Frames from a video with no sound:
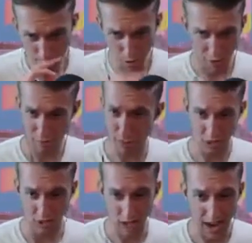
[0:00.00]
of a
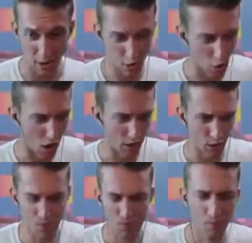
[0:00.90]
bunch of Sire
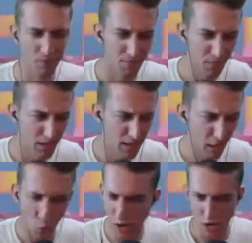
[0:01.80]
songs.
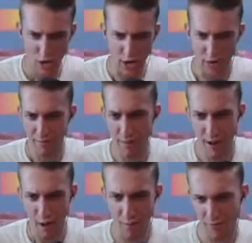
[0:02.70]
Weird shit,
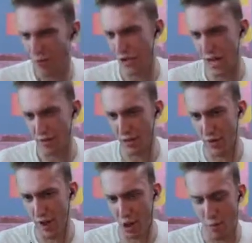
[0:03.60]
but really nothing to
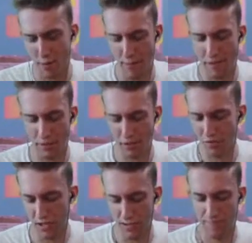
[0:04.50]
write home about. So this is
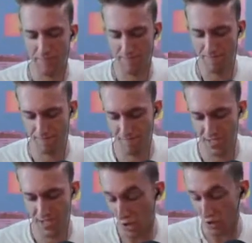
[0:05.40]
really the
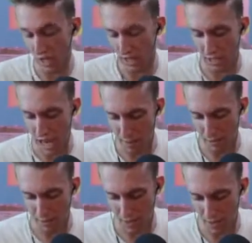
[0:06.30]
only second time
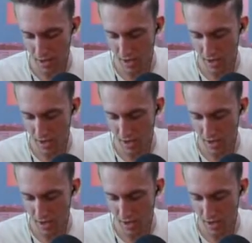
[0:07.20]
we've really